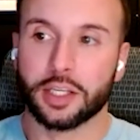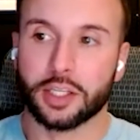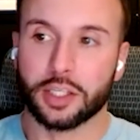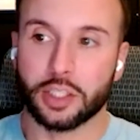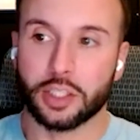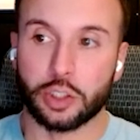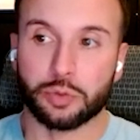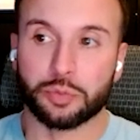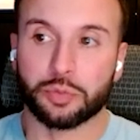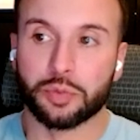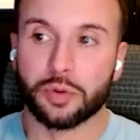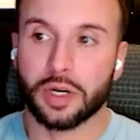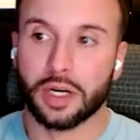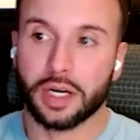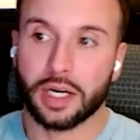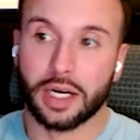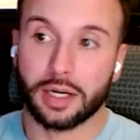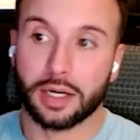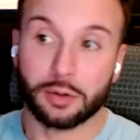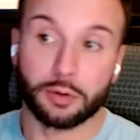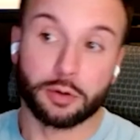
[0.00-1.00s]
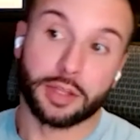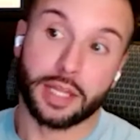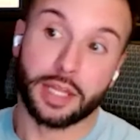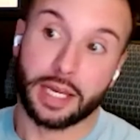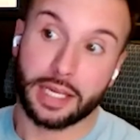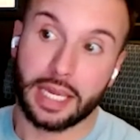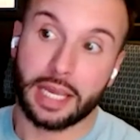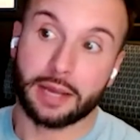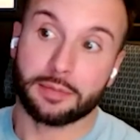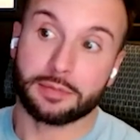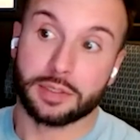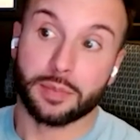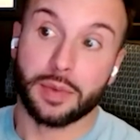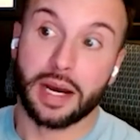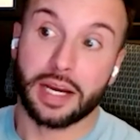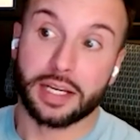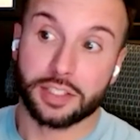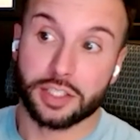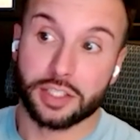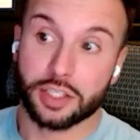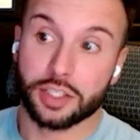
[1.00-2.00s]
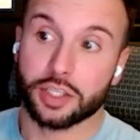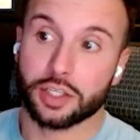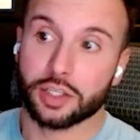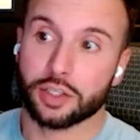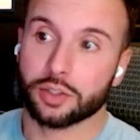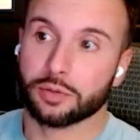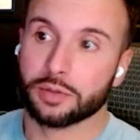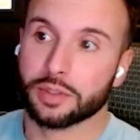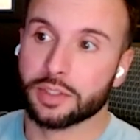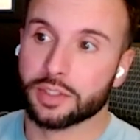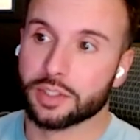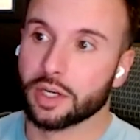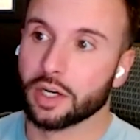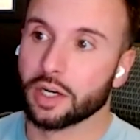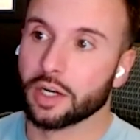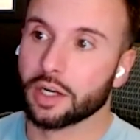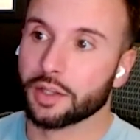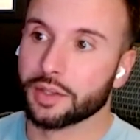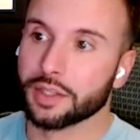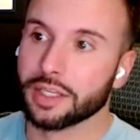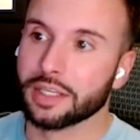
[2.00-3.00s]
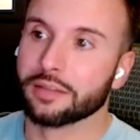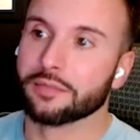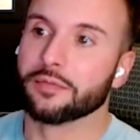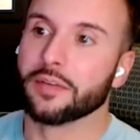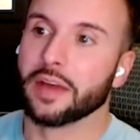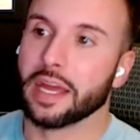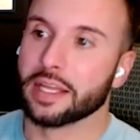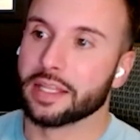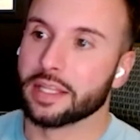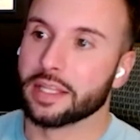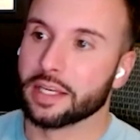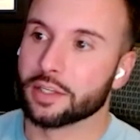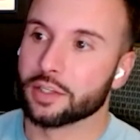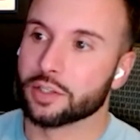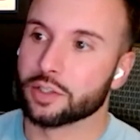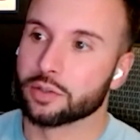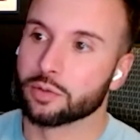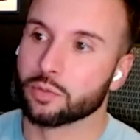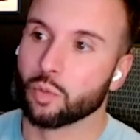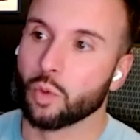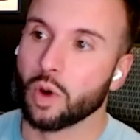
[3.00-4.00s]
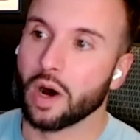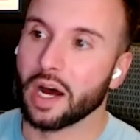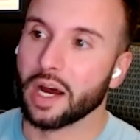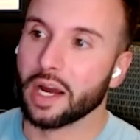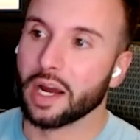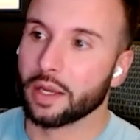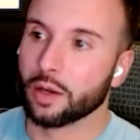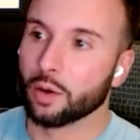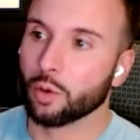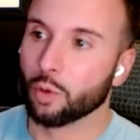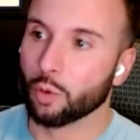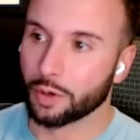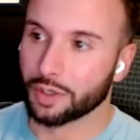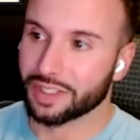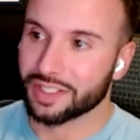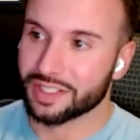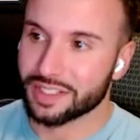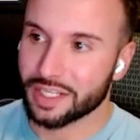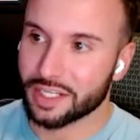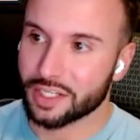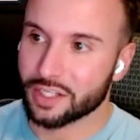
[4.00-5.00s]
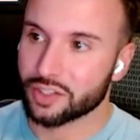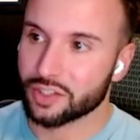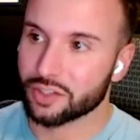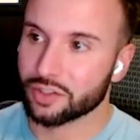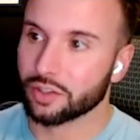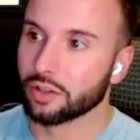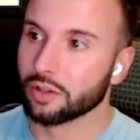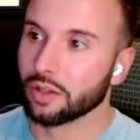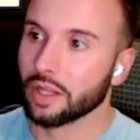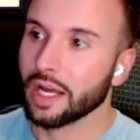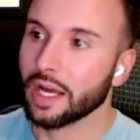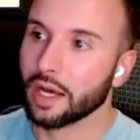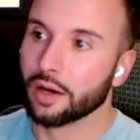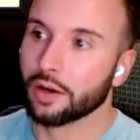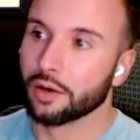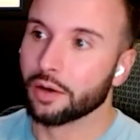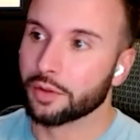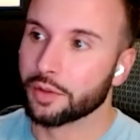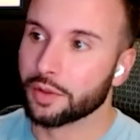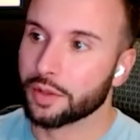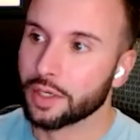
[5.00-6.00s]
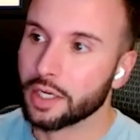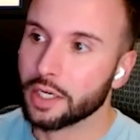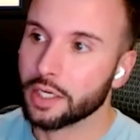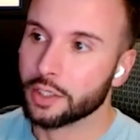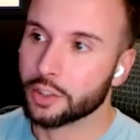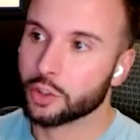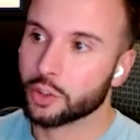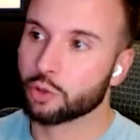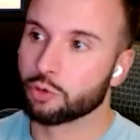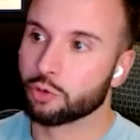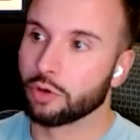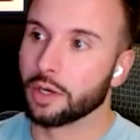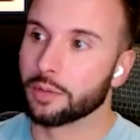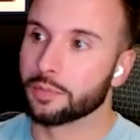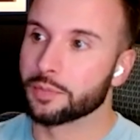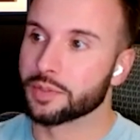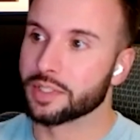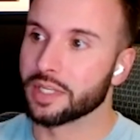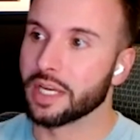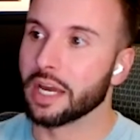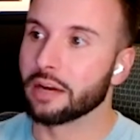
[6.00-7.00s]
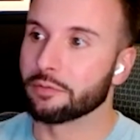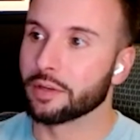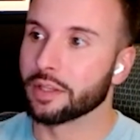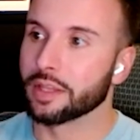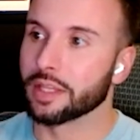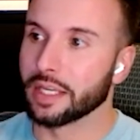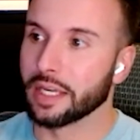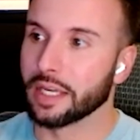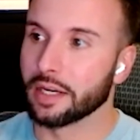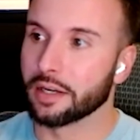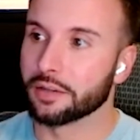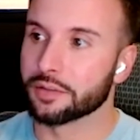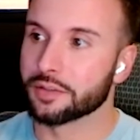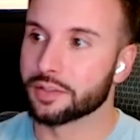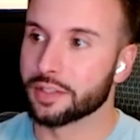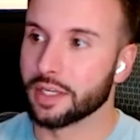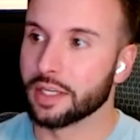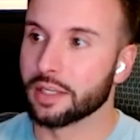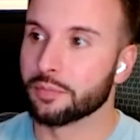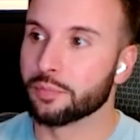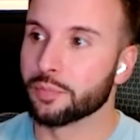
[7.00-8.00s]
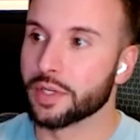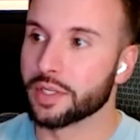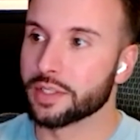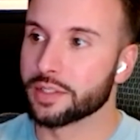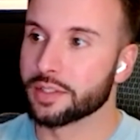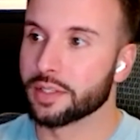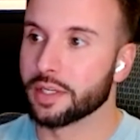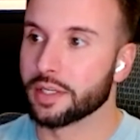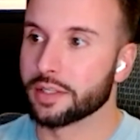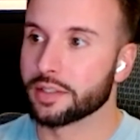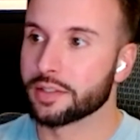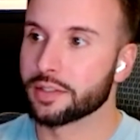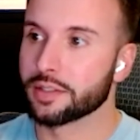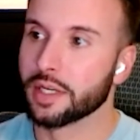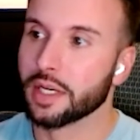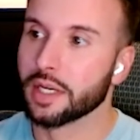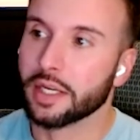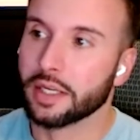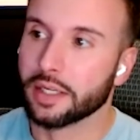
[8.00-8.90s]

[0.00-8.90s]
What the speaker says: that came to mind to you is called The Advantage: Why Organizational Health Trumps Everything Else in Business,